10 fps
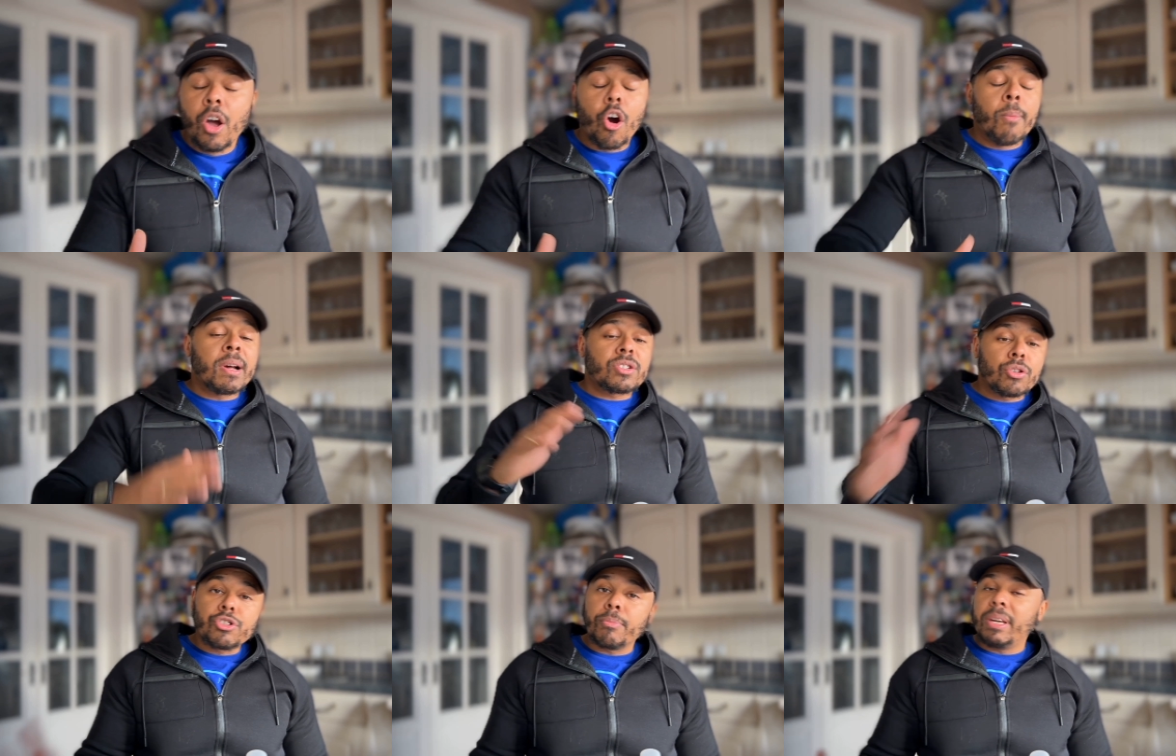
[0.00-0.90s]
On my
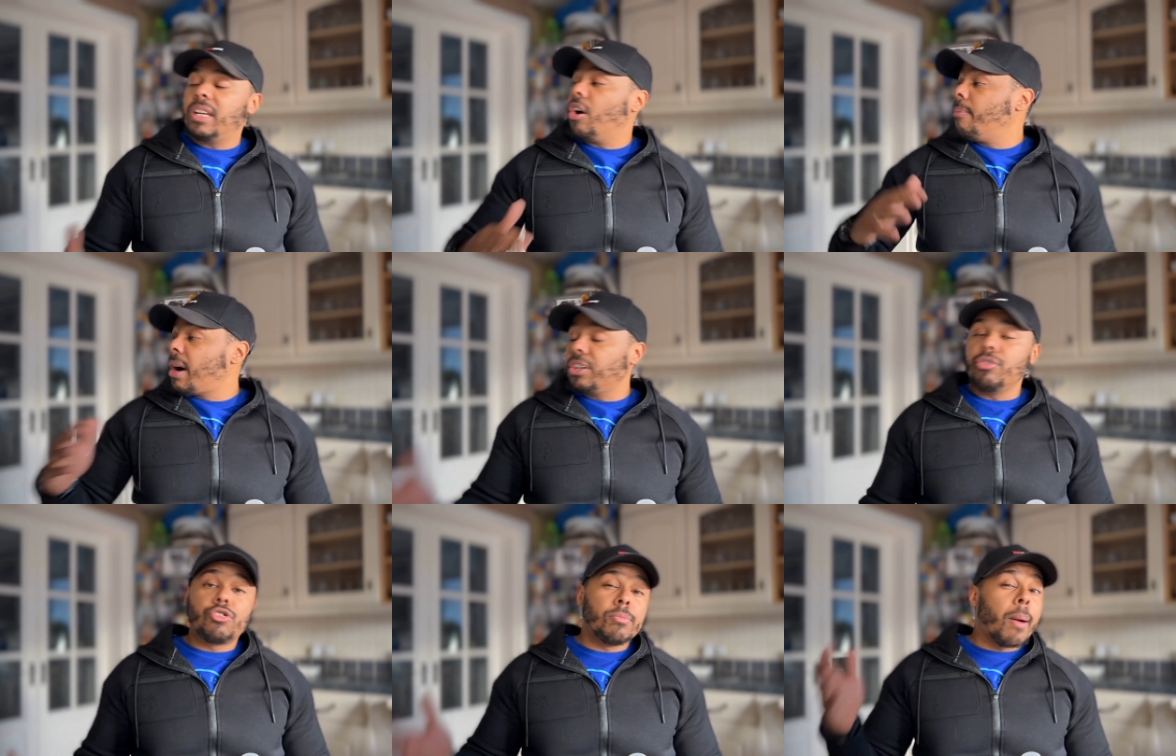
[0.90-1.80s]
social media, on my
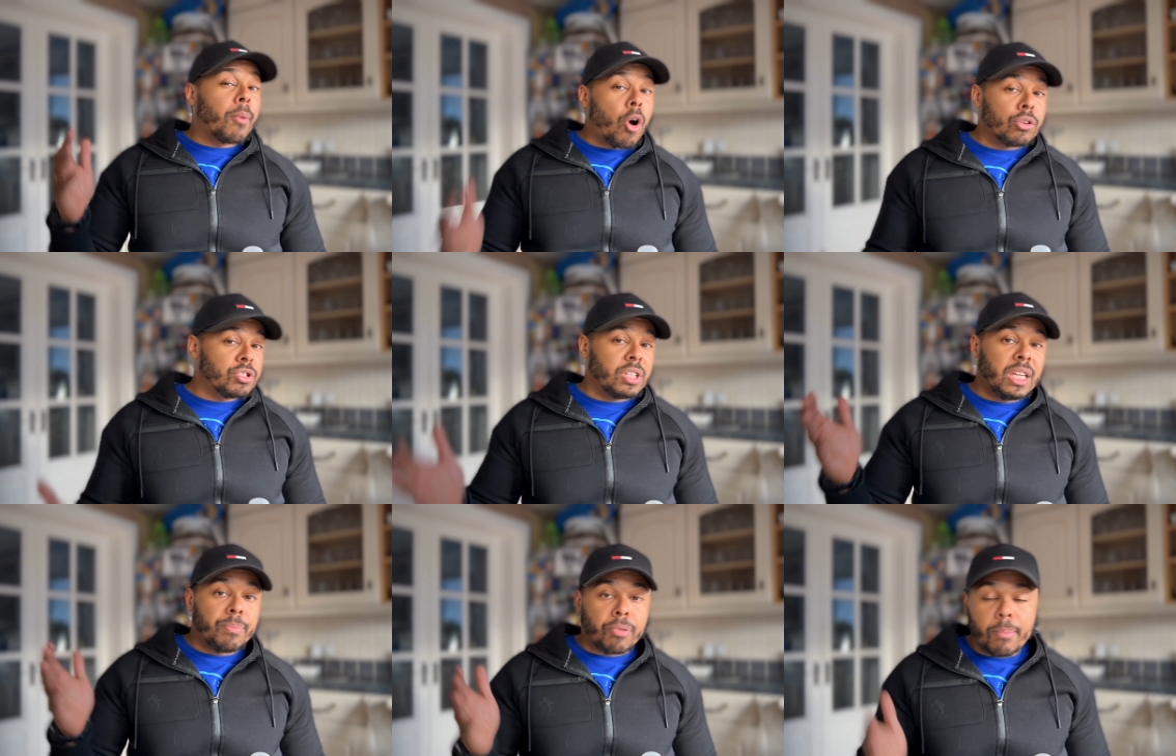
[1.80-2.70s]
YouTube, I'm
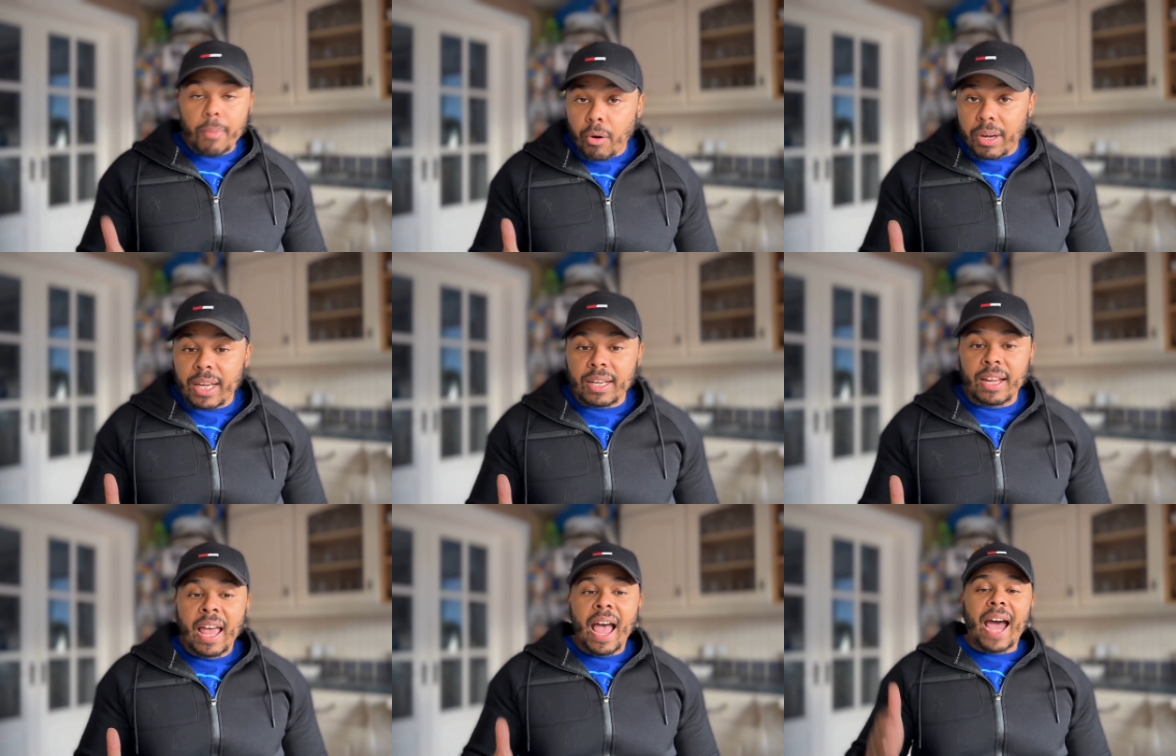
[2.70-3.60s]
constantly promoting,
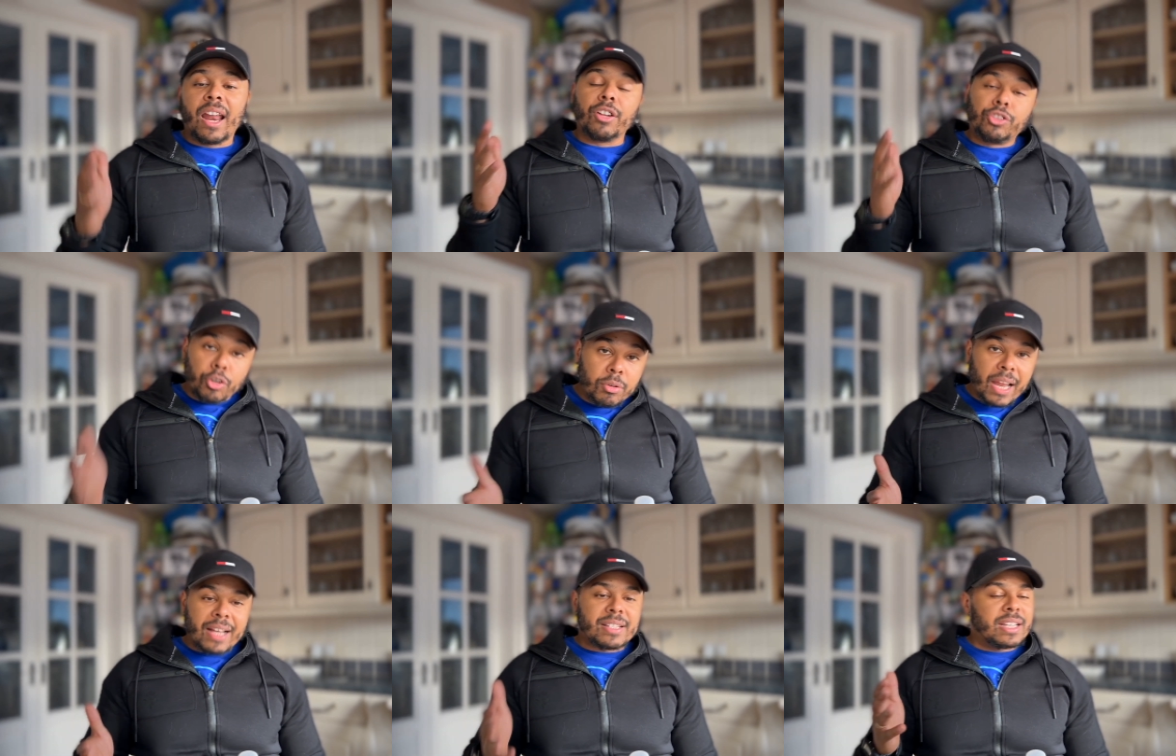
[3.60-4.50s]
and I do
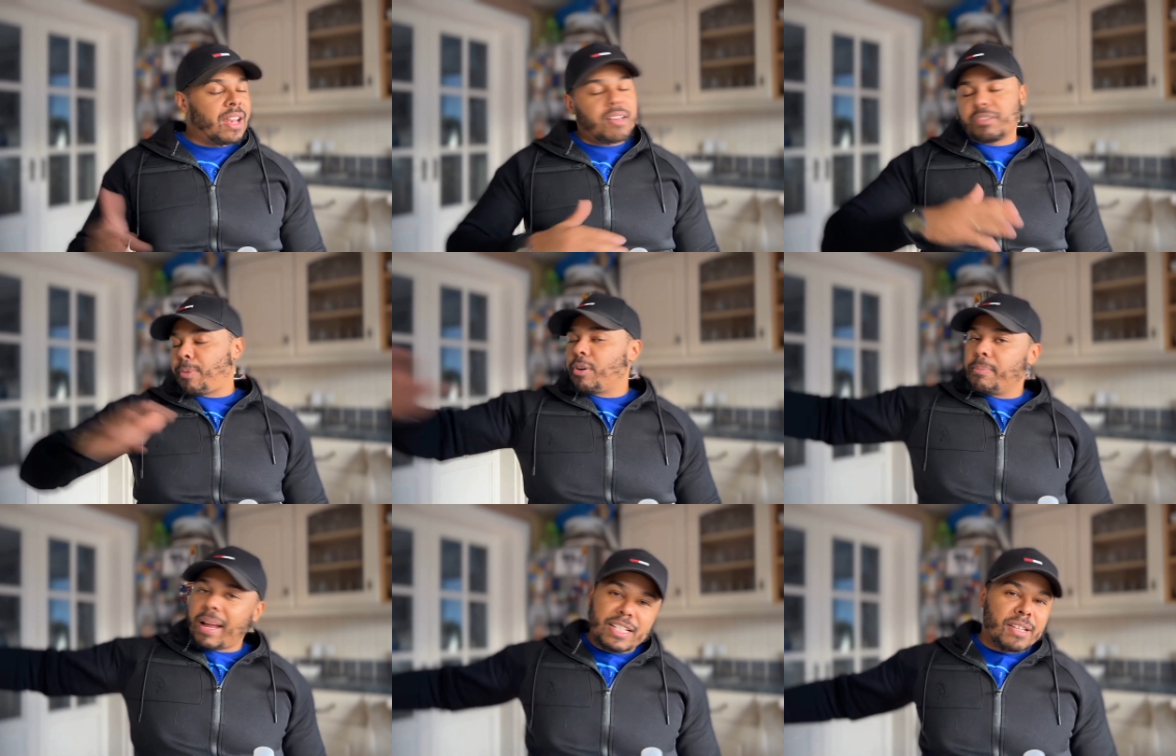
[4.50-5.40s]
that. Sit, I've spoken
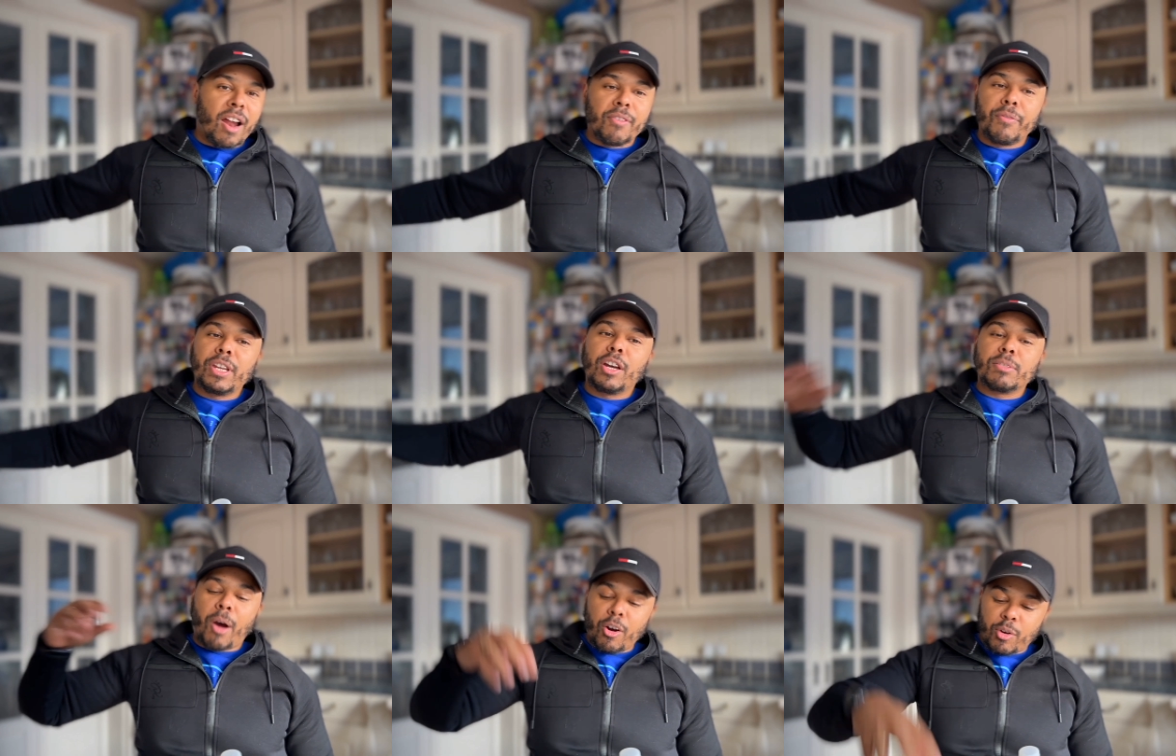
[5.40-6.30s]
about this in other
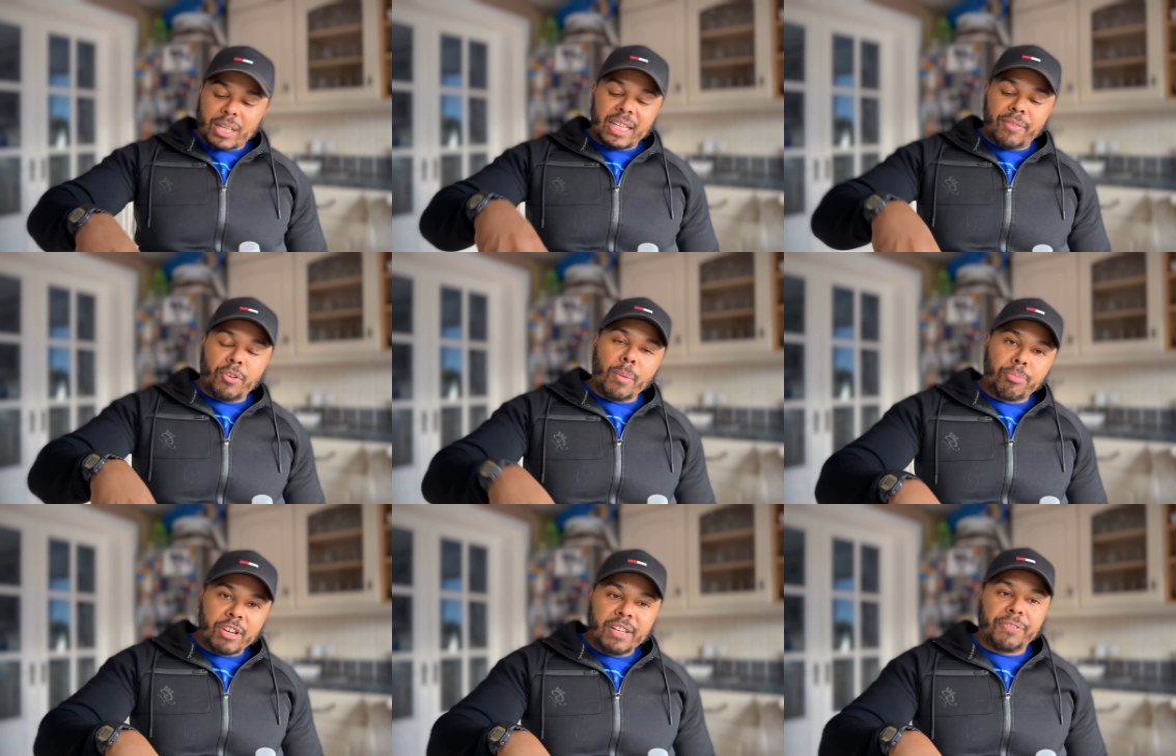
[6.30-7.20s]
videos, but I'll quickly give you a
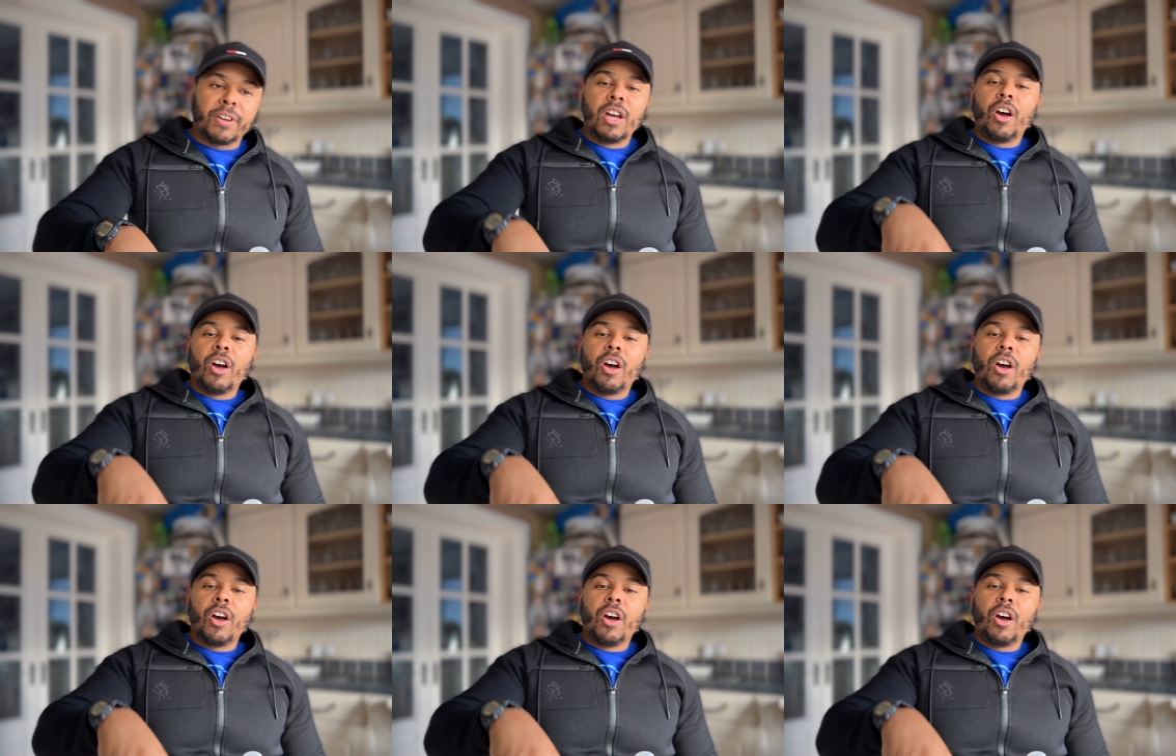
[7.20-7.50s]
brief